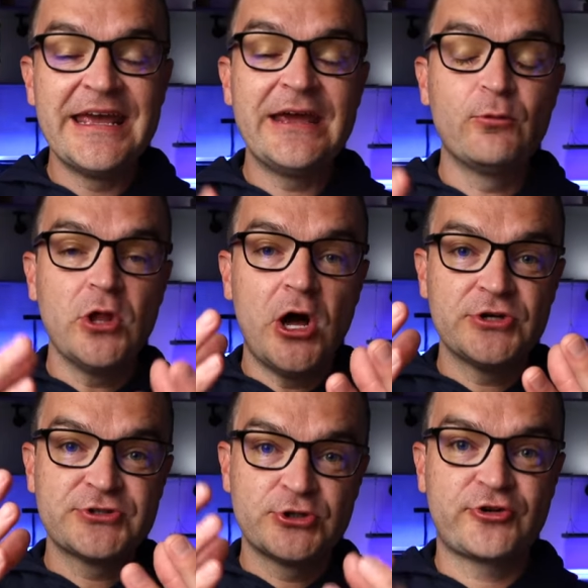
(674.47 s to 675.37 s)
it will
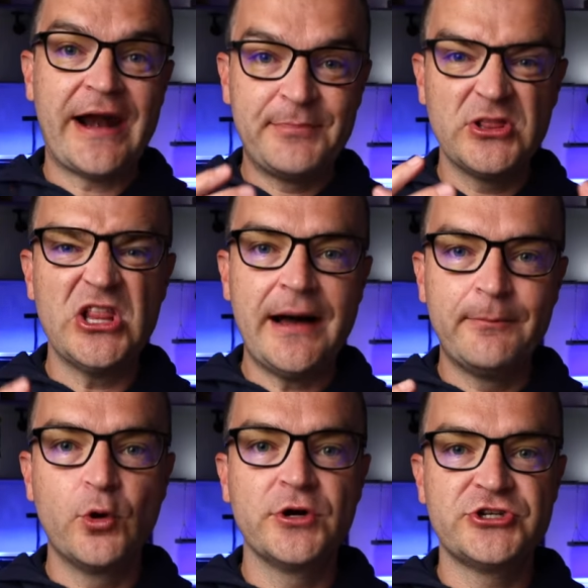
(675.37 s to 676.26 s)
also trap a lot
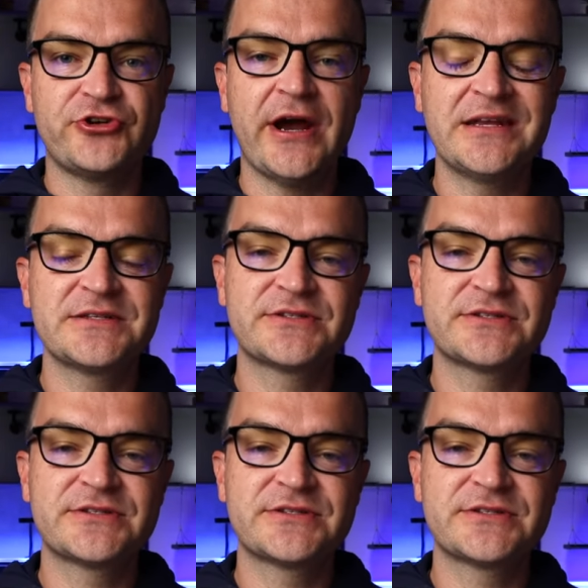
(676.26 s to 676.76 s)
more detritus.